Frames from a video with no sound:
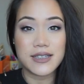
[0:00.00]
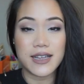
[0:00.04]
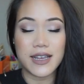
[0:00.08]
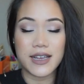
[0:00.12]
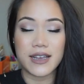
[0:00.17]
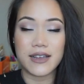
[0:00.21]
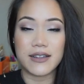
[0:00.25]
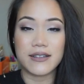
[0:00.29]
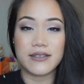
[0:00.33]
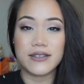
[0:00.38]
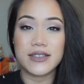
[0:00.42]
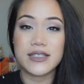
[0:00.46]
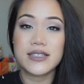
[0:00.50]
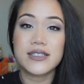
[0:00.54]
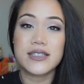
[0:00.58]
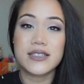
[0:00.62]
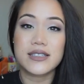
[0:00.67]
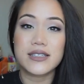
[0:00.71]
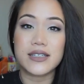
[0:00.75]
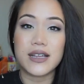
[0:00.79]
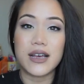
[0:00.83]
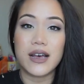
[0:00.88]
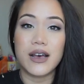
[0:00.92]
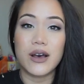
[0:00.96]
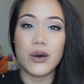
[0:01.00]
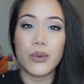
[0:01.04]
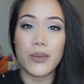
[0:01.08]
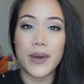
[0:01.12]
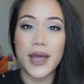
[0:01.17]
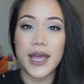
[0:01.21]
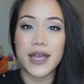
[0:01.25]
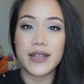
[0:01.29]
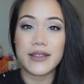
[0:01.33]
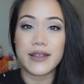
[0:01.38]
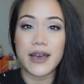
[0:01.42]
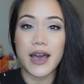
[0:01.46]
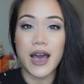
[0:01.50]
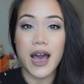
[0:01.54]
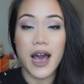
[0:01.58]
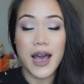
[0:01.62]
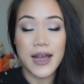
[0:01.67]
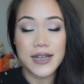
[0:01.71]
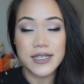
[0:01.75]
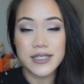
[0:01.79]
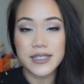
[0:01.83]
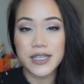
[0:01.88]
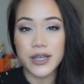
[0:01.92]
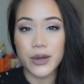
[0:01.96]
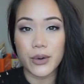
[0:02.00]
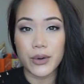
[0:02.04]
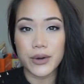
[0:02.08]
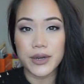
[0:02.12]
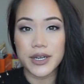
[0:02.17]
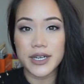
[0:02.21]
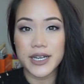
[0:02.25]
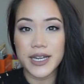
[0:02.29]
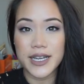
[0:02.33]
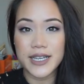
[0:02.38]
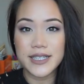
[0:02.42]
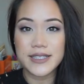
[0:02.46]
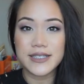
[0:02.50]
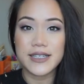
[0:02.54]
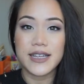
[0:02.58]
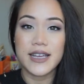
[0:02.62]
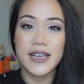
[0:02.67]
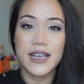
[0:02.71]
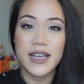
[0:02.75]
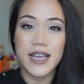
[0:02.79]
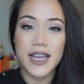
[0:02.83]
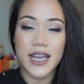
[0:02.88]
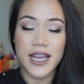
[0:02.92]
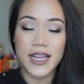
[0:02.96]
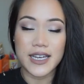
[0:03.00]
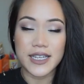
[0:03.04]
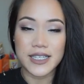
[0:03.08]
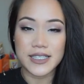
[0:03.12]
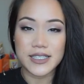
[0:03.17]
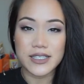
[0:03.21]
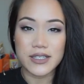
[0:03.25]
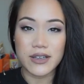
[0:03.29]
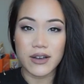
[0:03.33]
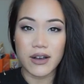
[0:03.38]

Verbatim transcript: and this is a way that I stay organized, and it's